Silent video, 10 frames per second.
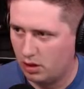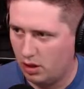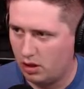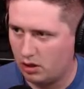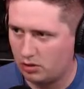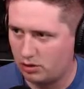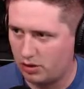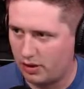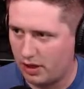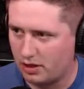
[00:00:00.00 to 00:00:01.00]
Oh,
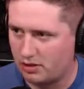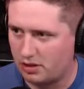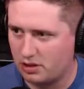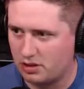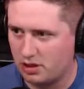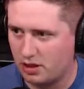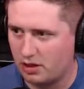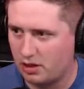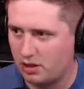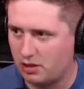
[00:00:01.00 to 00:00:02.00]
look at that. It's a
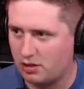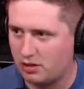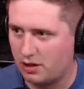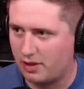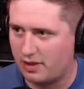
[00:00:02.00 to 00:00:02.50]
dead end.